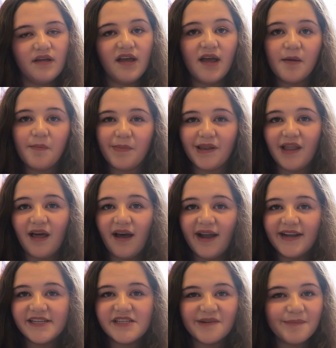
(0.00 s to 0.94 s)

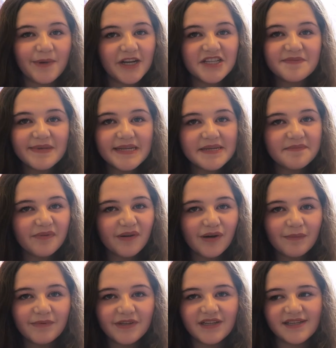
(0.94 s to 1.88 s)
apply to most
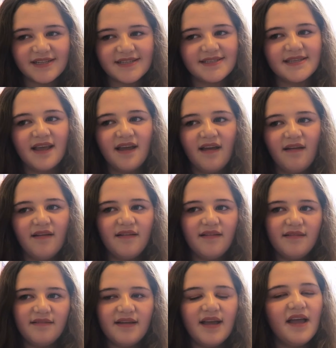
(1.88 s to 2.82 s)
people, because
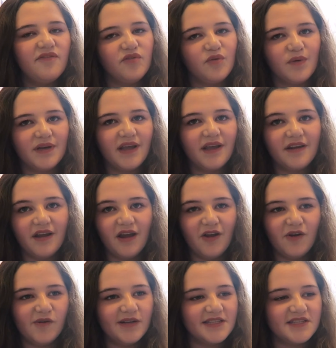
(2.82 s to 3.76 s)
everyone I
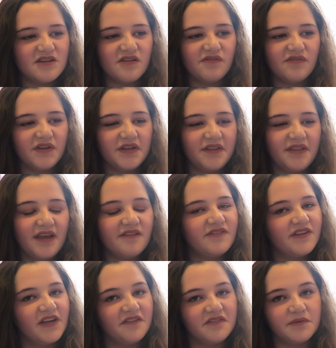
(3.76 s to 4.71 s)
know is over their
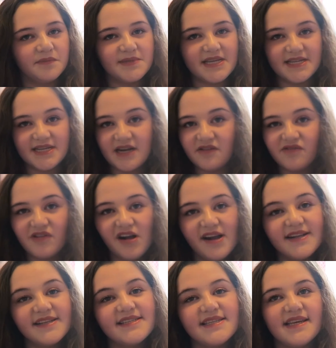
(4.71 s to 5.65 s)
fear of upside down
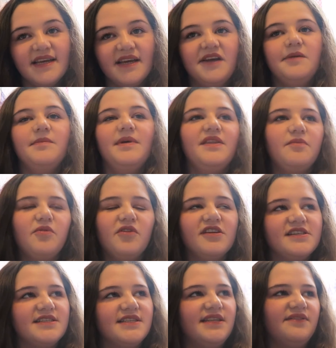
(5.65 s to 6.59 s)
rides, and they
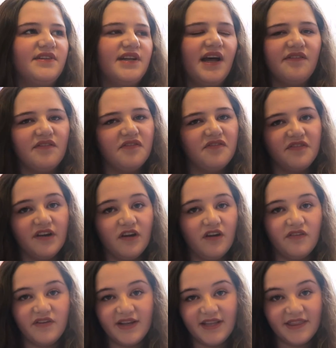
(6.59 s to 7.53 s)
probably didn't even have a fear
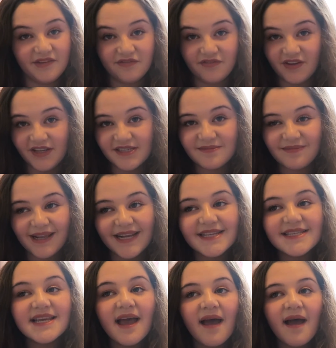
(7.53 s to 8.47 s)
of it in the first
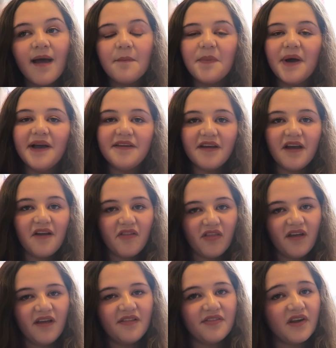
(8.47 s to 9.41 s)
place. But I know
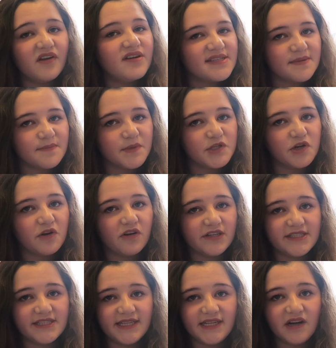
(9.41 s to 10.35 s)
that there is a
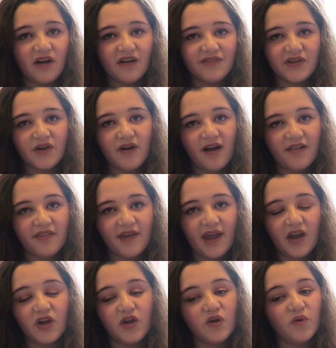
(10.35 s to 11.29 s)
majority of you out
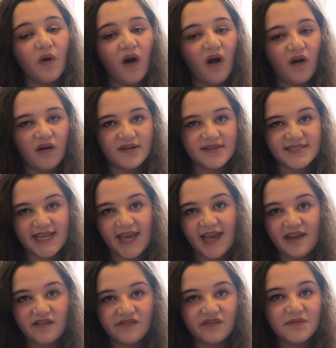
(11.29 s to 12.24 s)
there who are
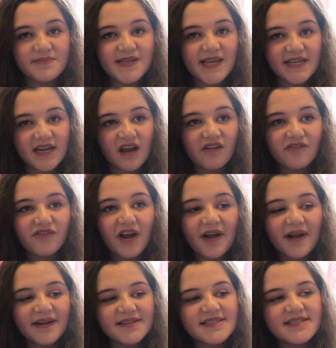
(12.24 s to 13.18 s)
scared of upside down
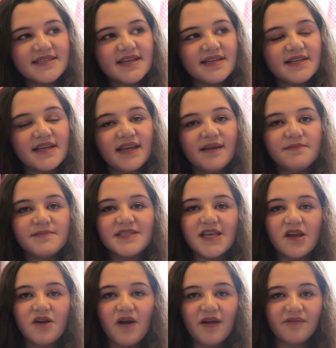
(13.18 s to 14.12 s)
rides,
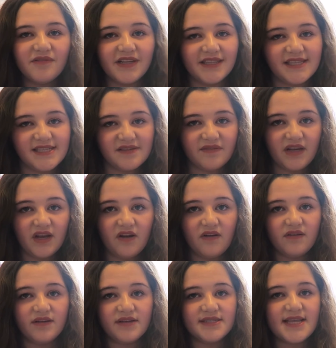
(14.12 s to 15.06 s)
so hopefully this
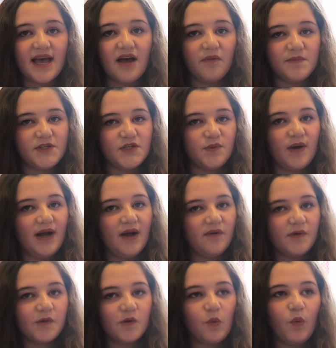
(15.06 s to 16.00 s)
video has helped you
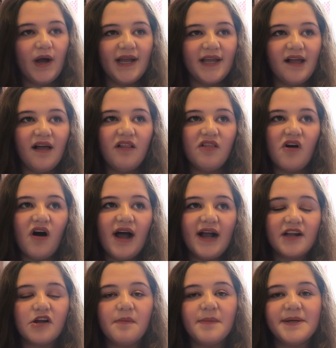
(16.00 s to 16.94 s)
out quite a lot,
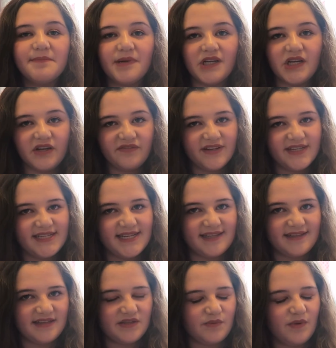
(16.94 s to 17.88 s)
and comment below if it
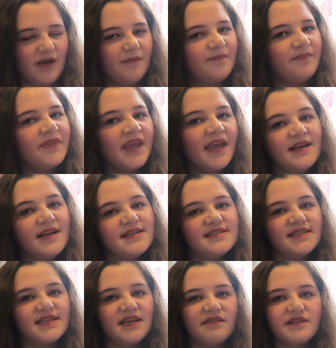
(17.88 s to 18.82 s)
did as well.
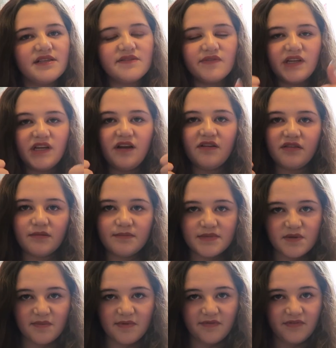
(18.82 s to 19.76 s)
So give this video a
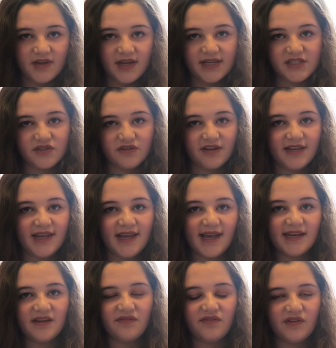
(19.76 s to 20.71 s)
thumbs up if you enjoyed it,
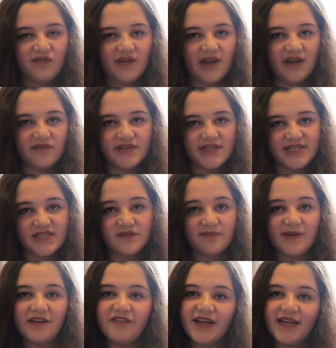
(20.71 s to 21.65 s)
and if you found it to
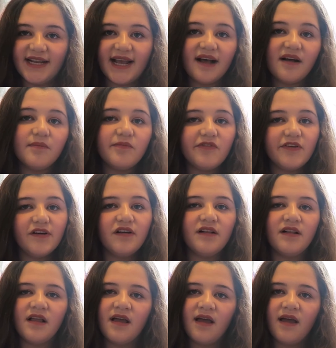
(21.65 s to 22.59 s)
be really
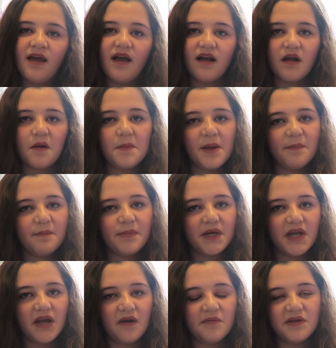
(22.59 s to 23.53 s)
helpful, comment
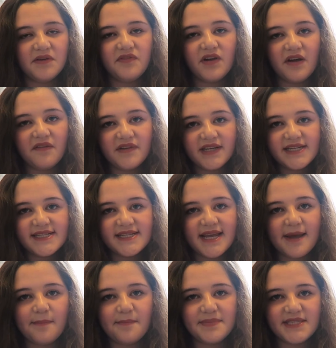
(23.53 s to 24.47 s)
below if you have any
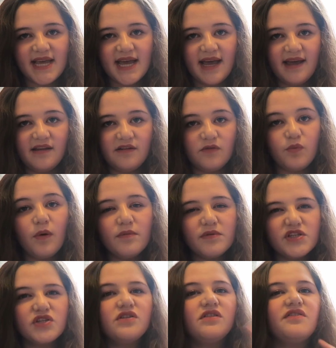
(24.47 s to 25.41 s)
tips, and what
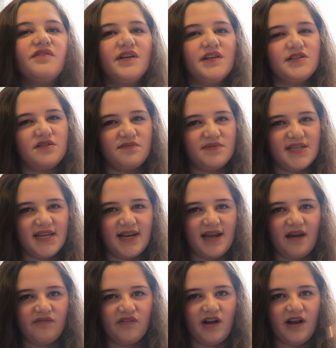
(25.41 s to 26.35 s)
was your first upside
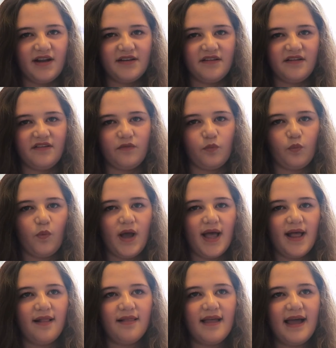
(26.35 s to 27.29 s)
down ride as
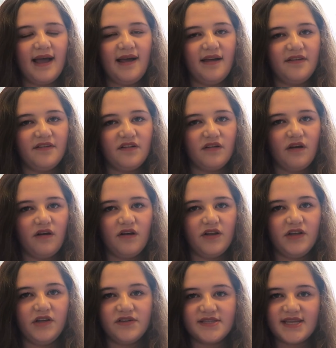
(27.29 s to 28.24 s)
well, and are
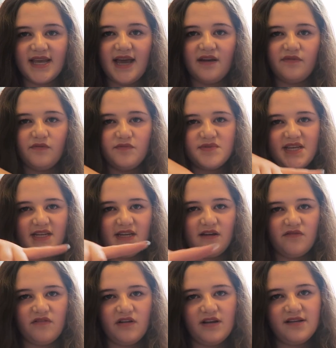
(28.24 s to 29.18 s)
you scared of upside
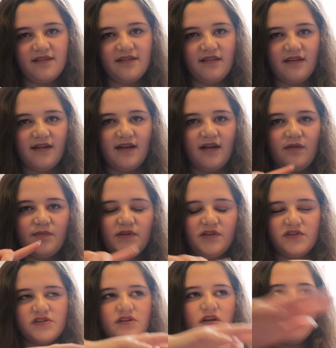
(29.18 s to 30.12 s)
down rides? Did it help you?
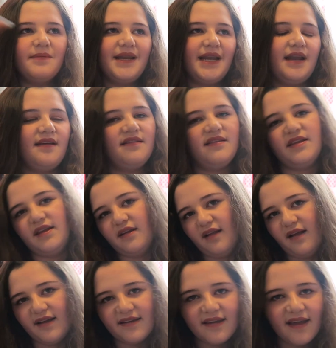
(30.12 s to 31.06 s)
Just comment anything you
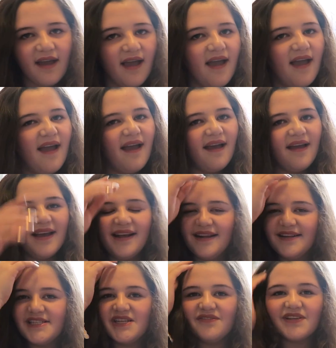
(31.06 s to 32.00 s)
like.
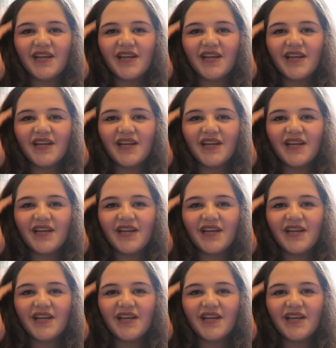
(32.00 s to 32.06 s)
Don't